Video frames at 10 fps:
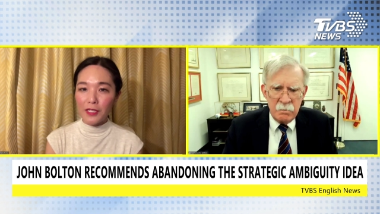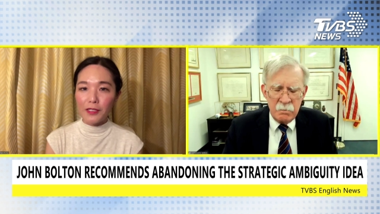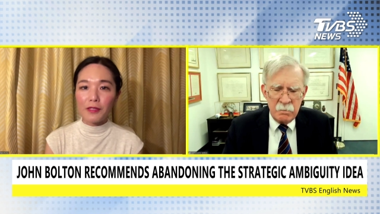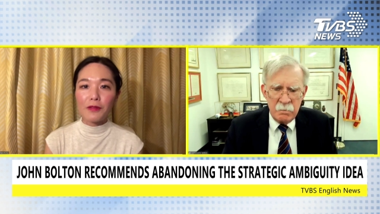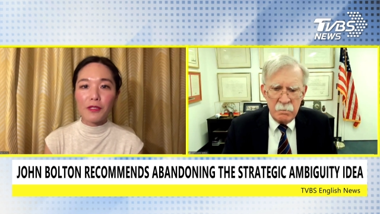
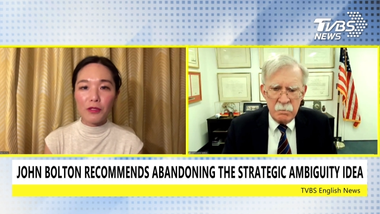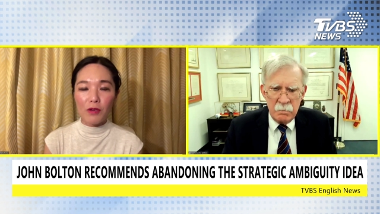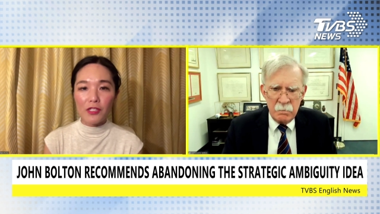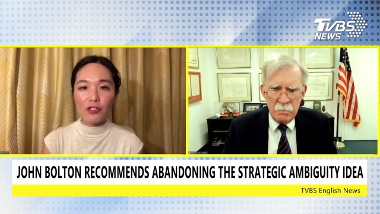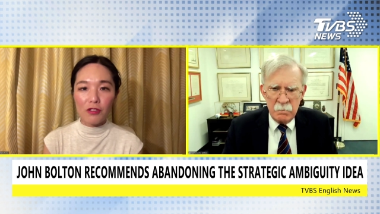Speaker 1: full
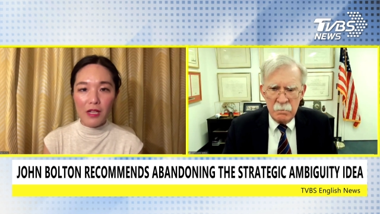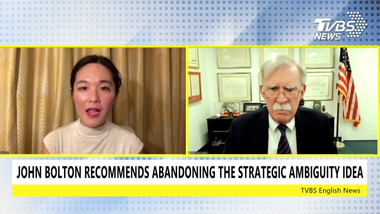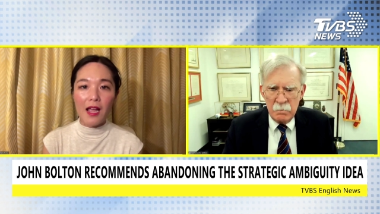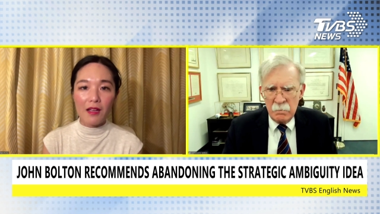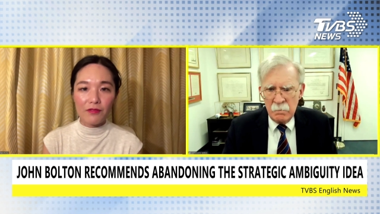diplomatic
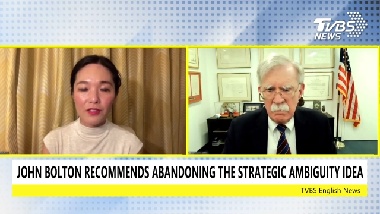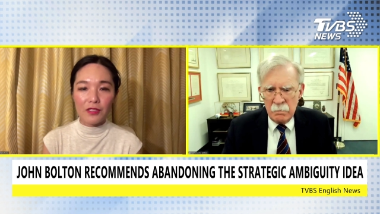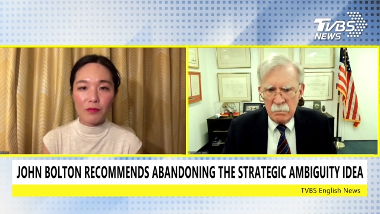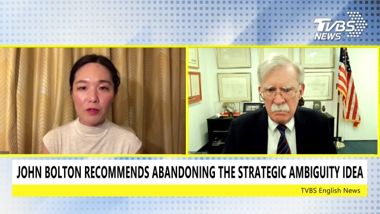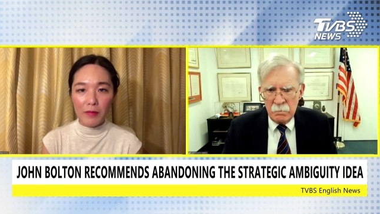relations,
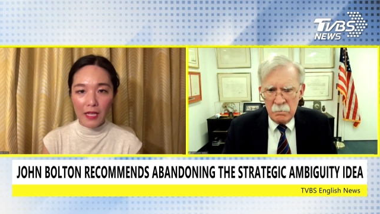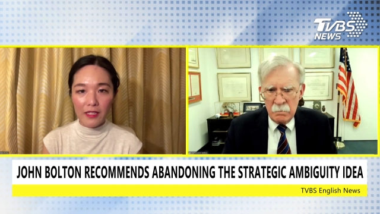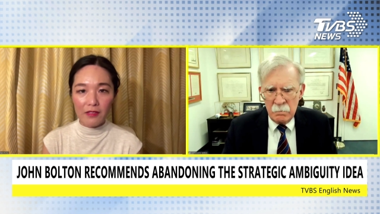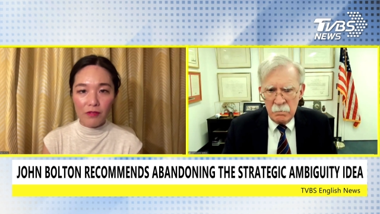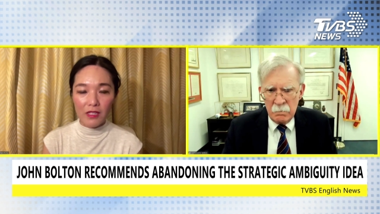
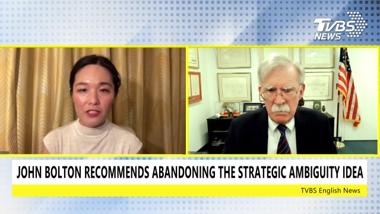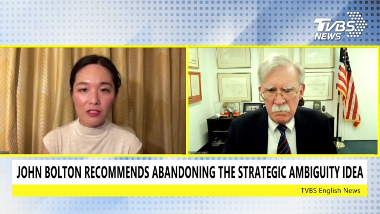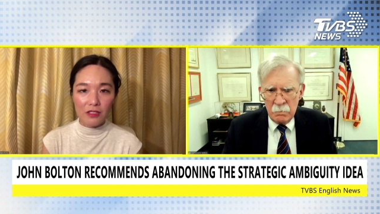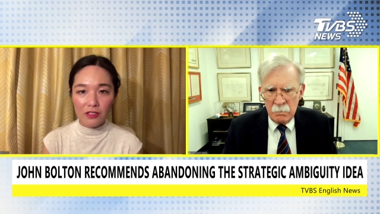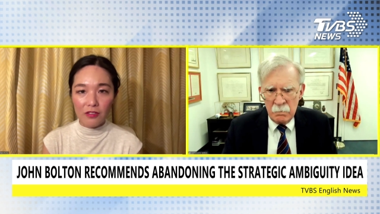despite
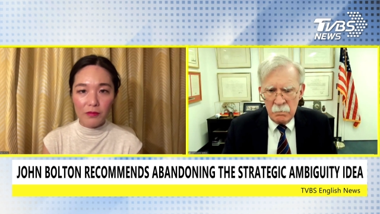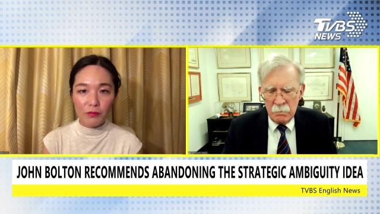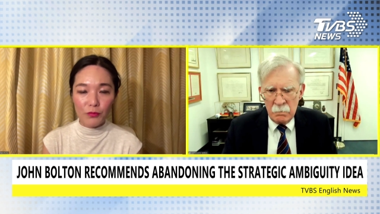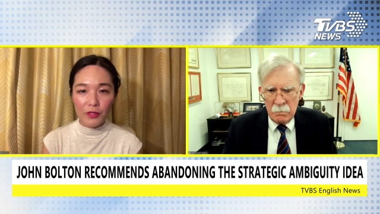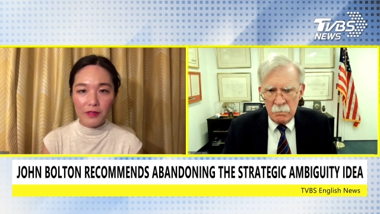Beijing's
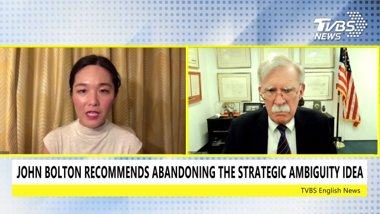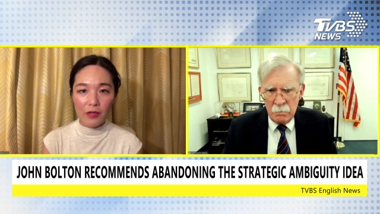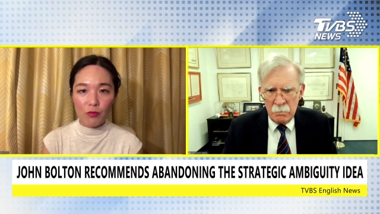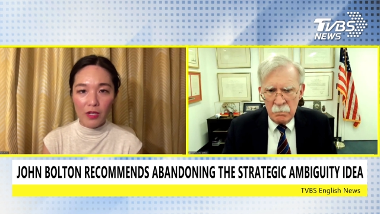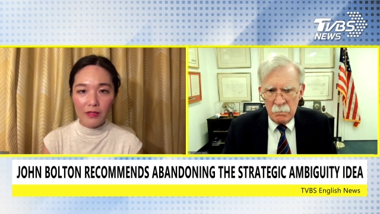show of
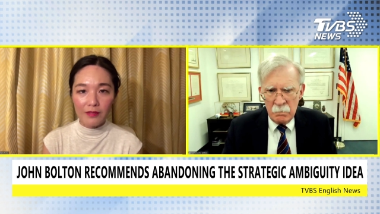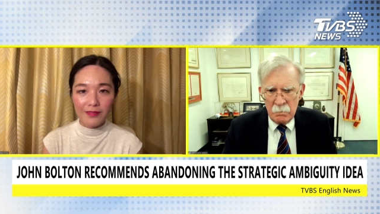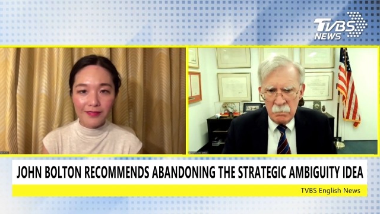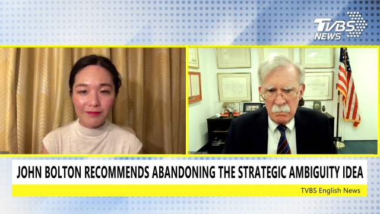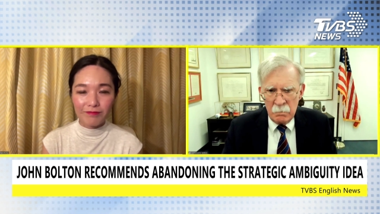disapproval.
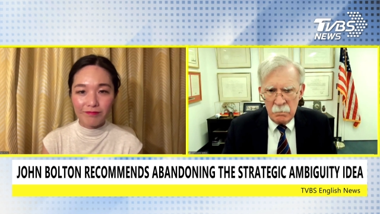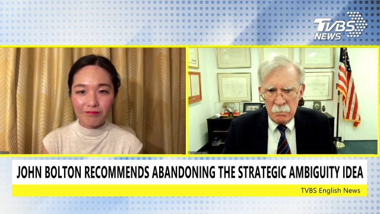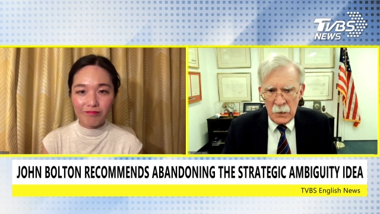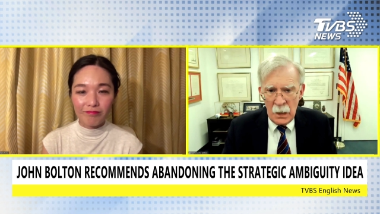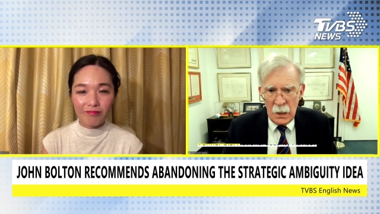
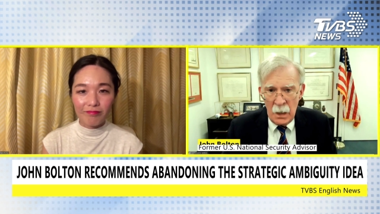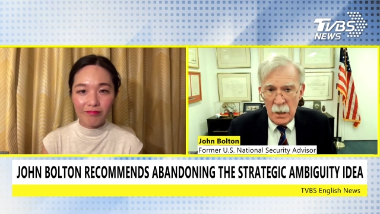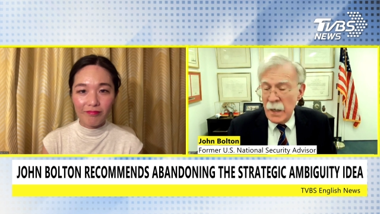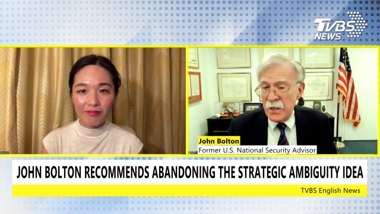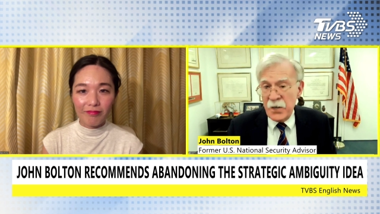
Speaker 2: Yes,
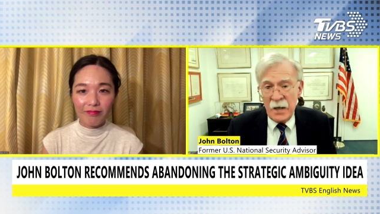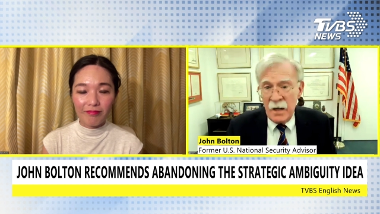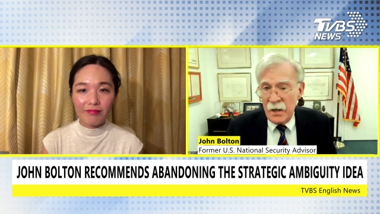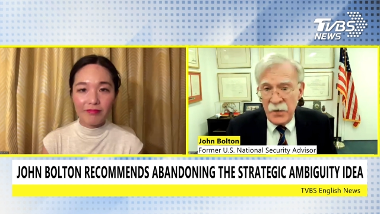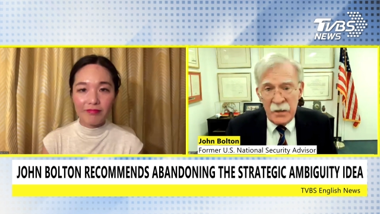I think there
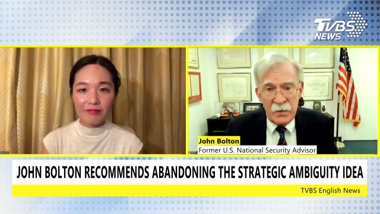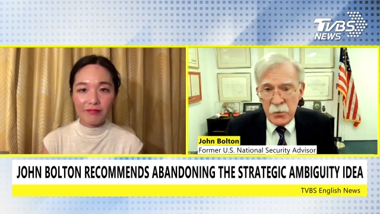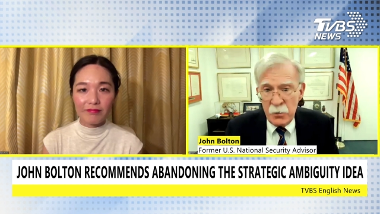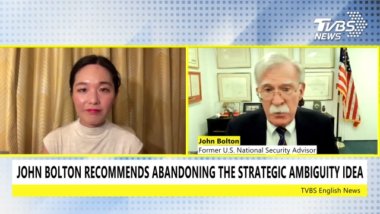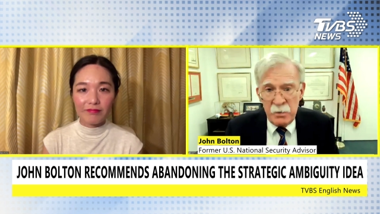should be
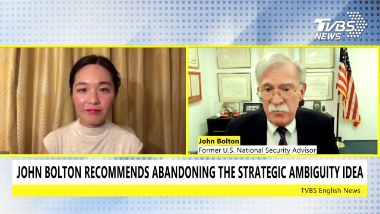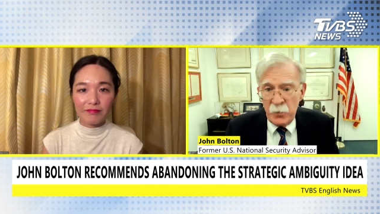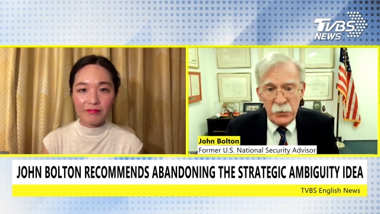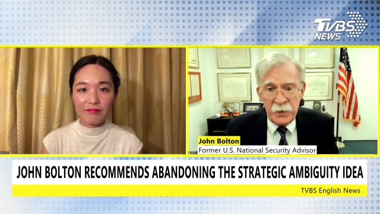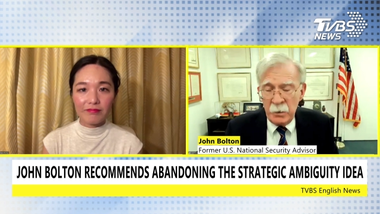full
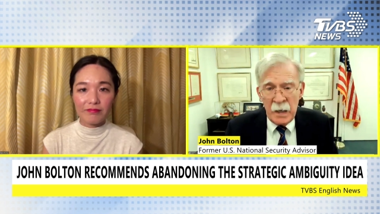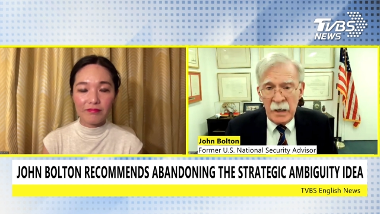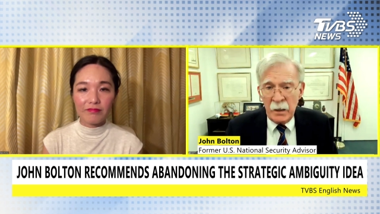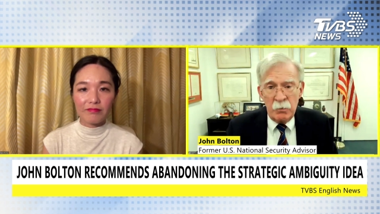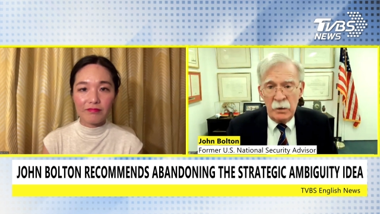diplomatic
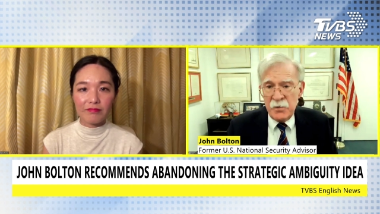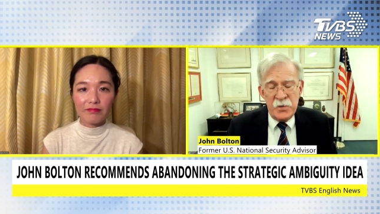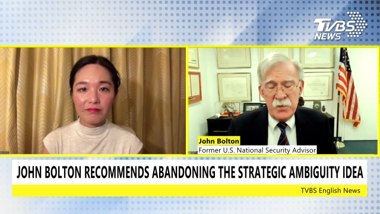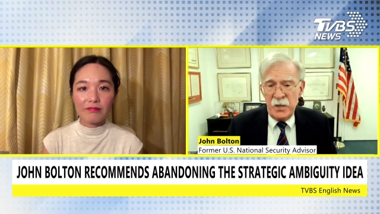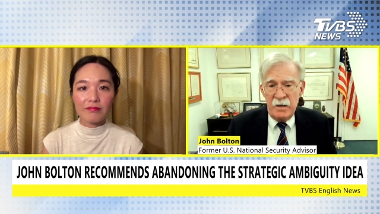relations, and if
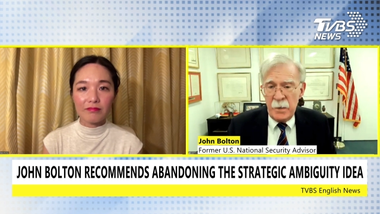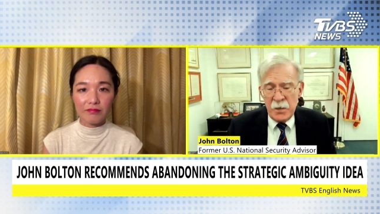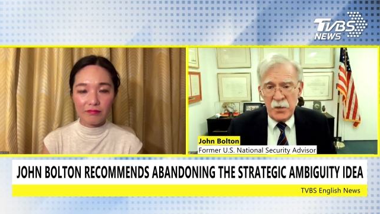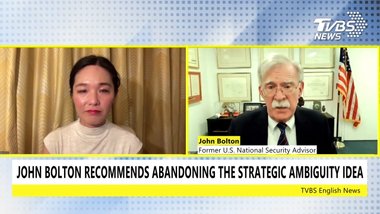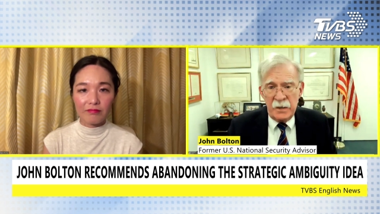Beijing
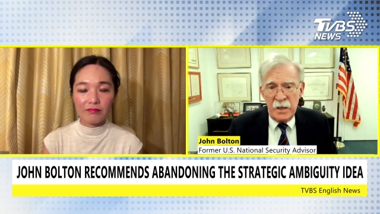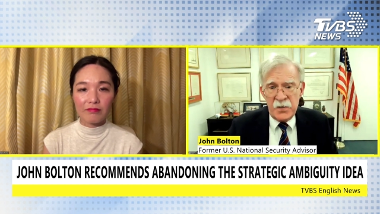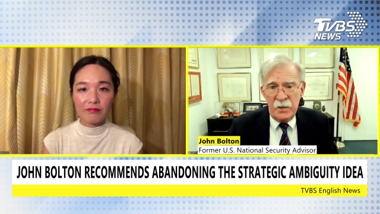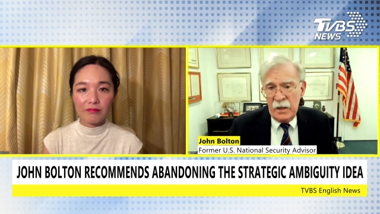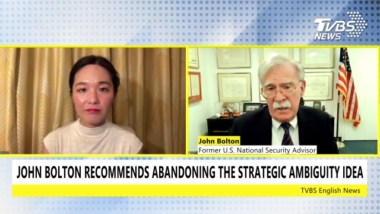doesn't like
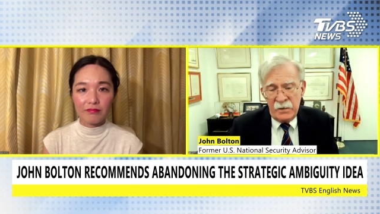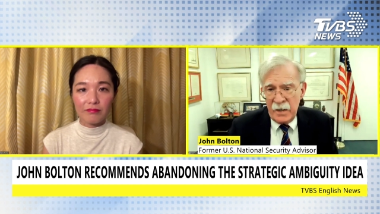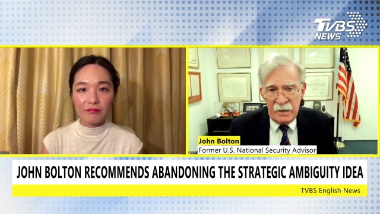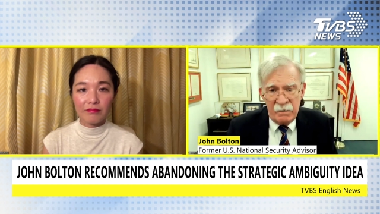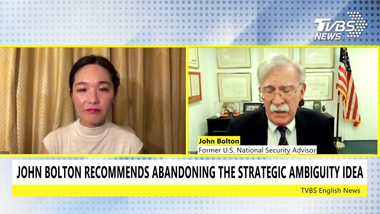it, they
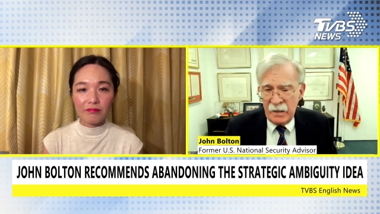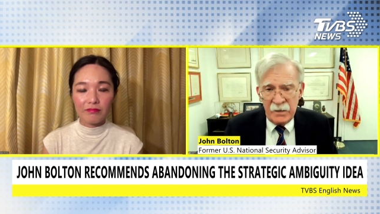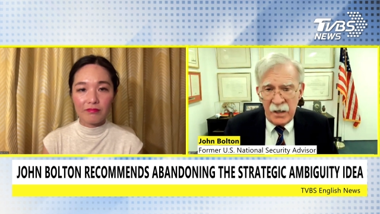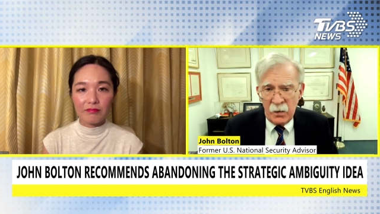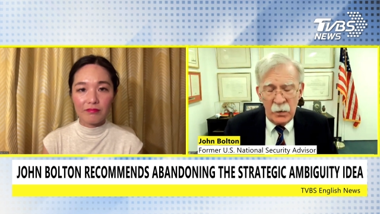can take
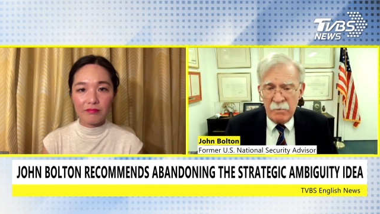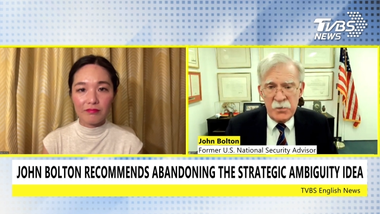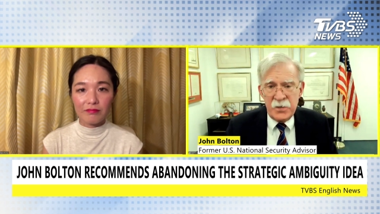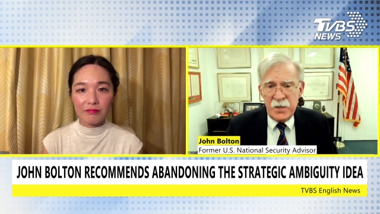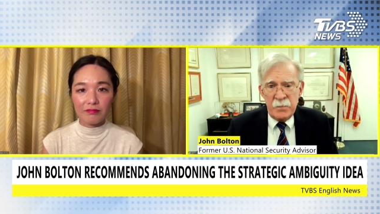whatever
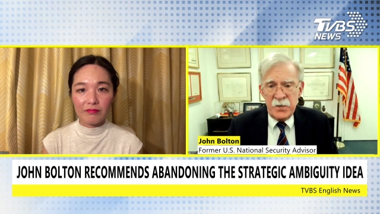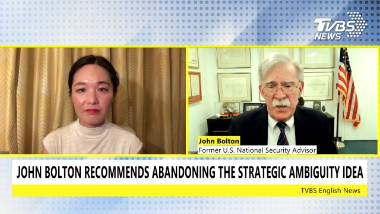steps they